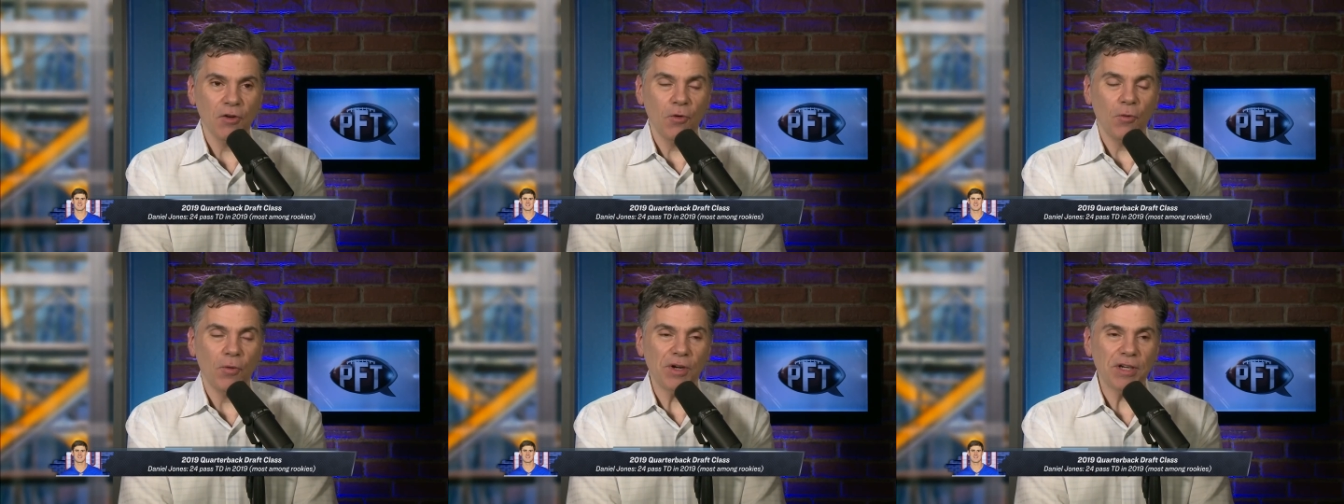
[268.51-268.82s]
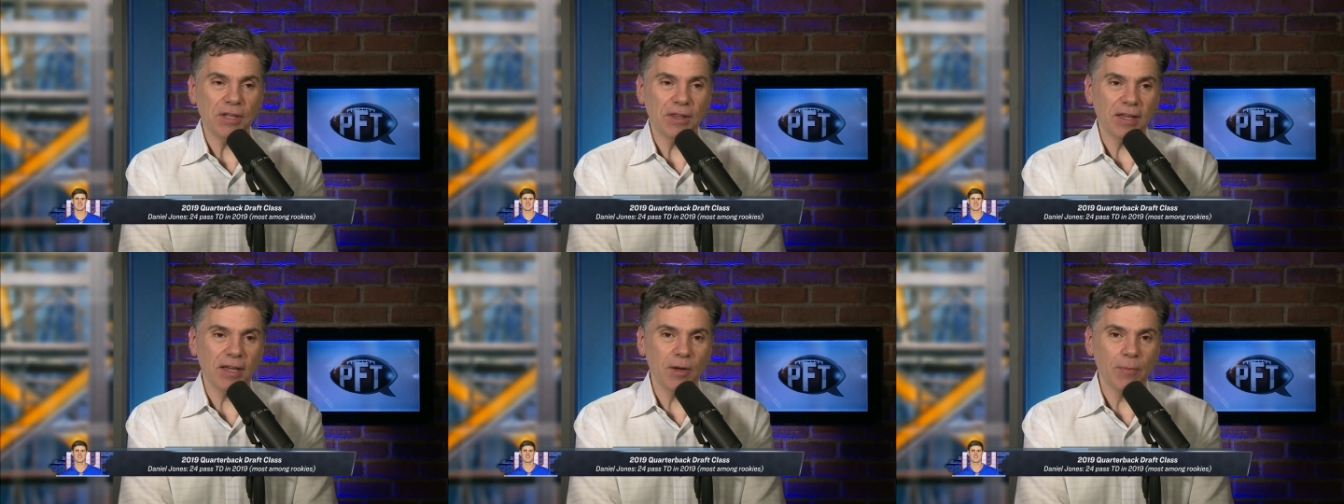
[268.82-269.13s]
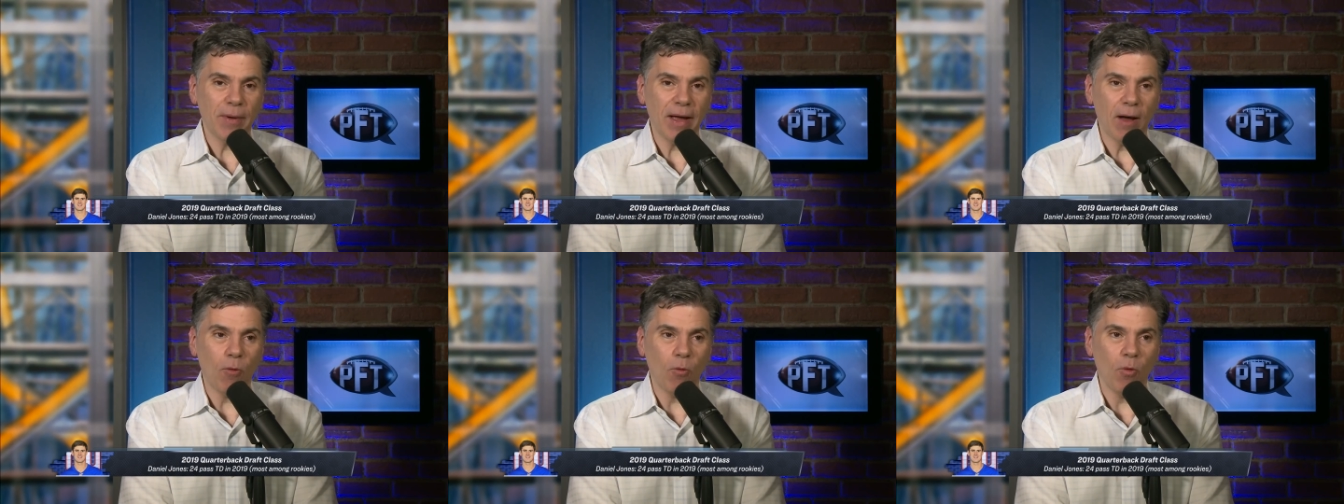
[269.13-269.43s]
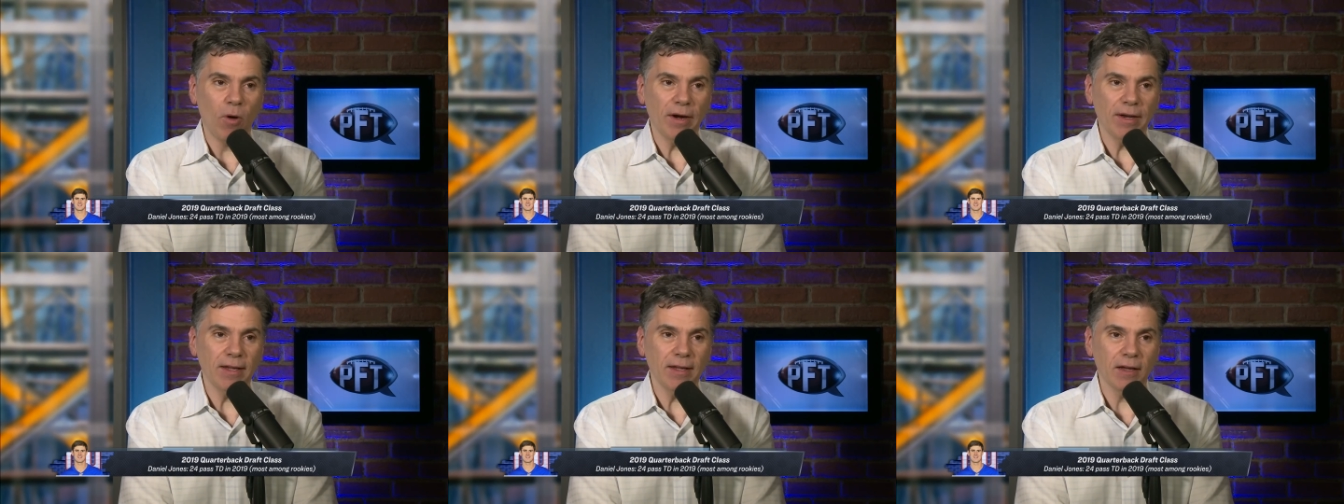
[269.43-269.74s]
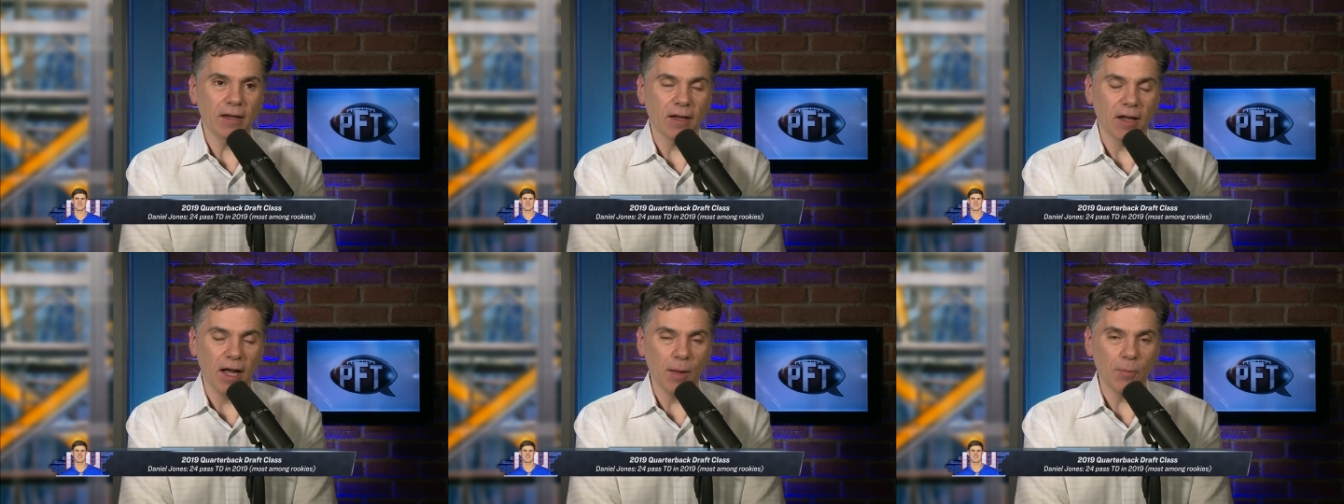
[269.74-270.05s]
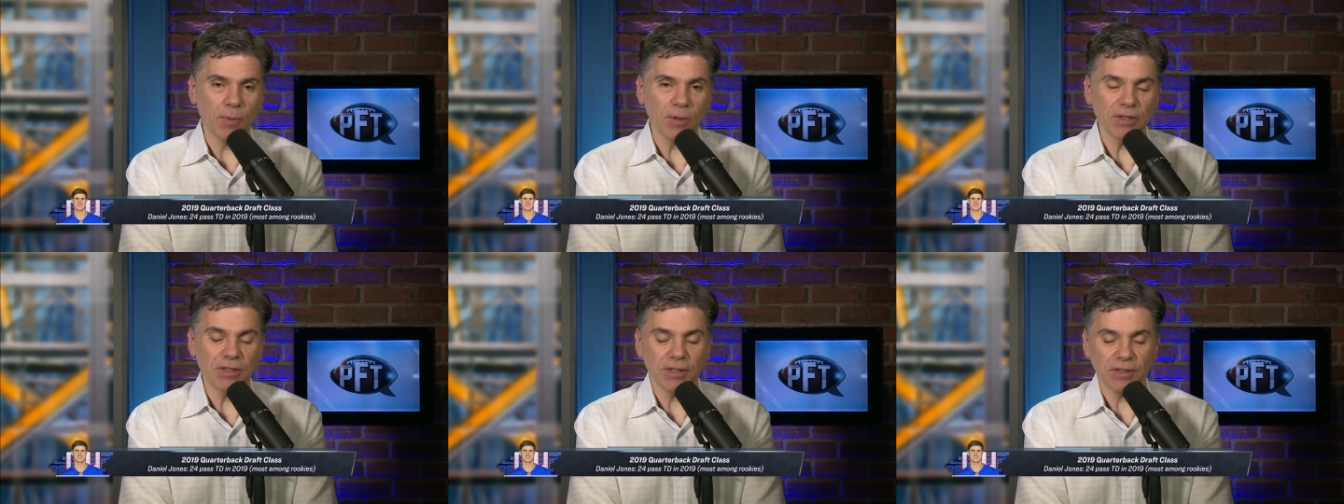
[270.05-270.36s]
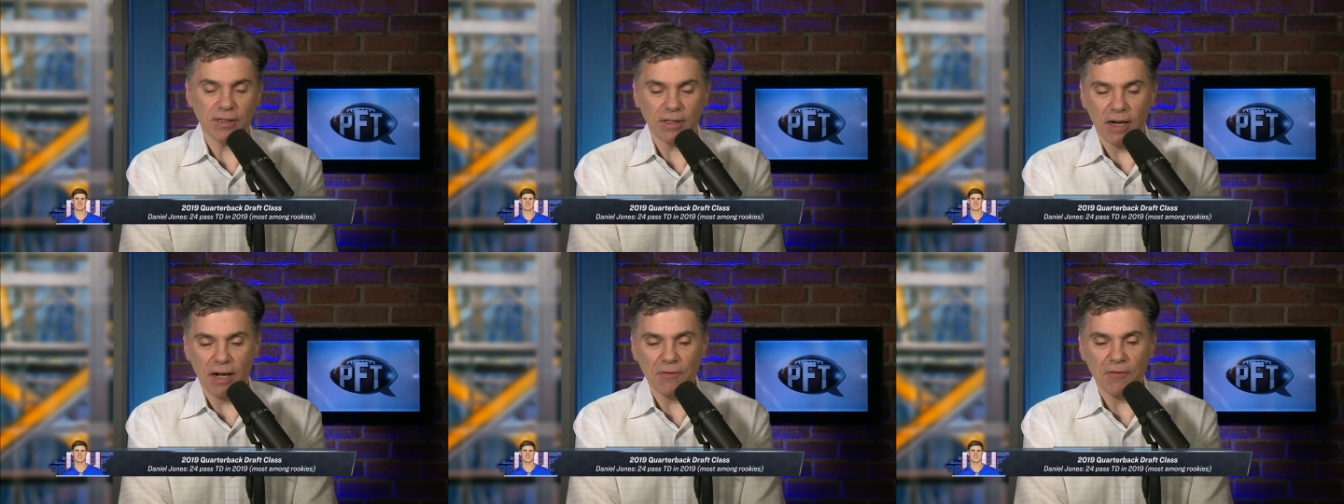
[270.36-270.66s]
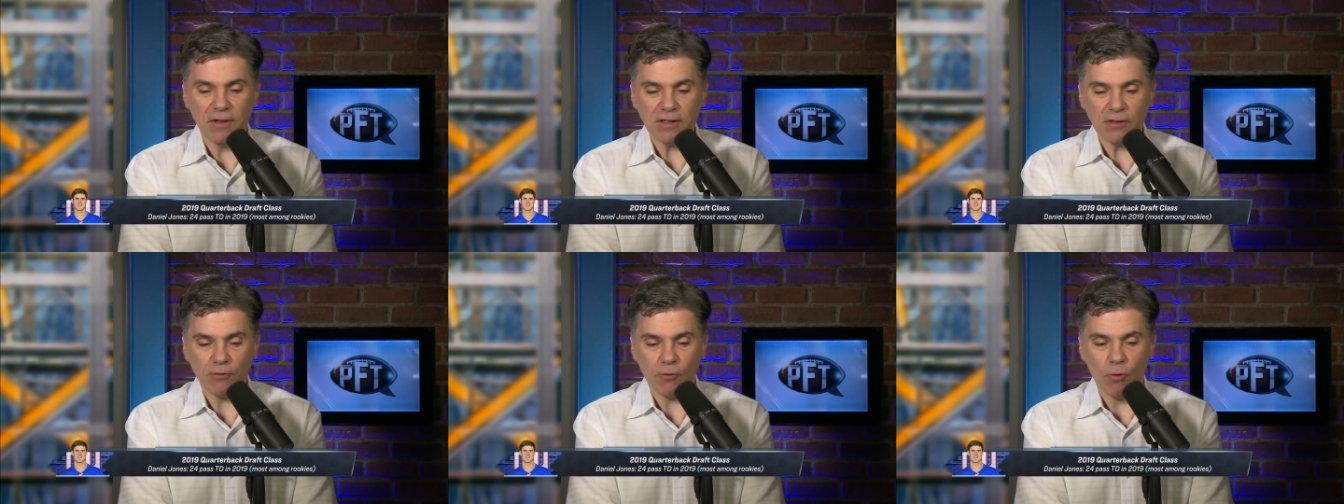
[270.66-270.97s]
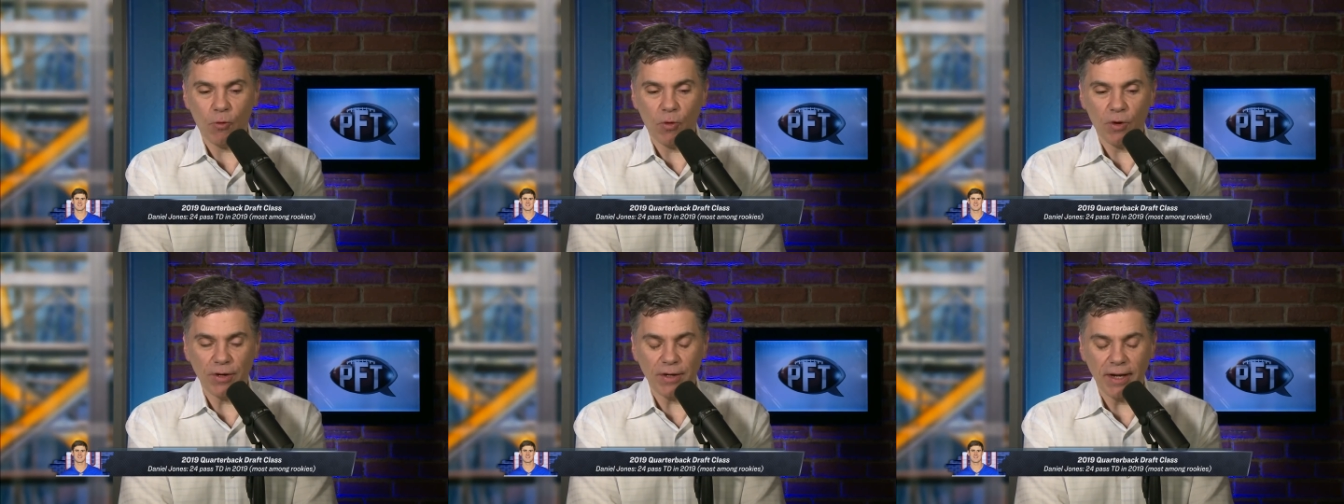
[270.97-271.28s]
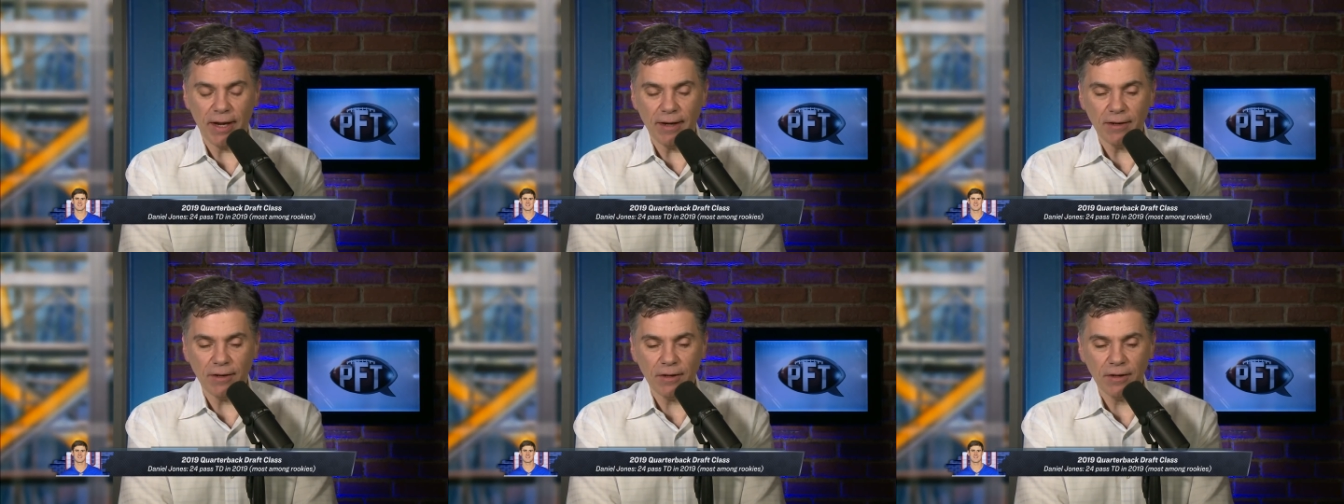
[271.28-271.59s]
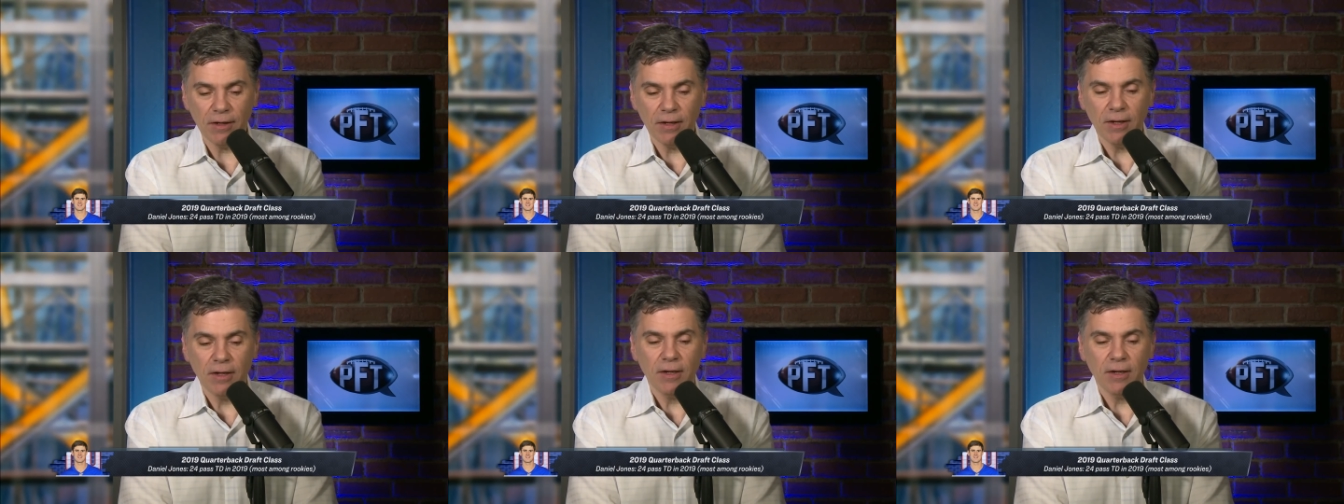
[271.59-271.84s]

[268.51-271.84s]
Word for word: When you think about what he accomplished as an offensive coordinator,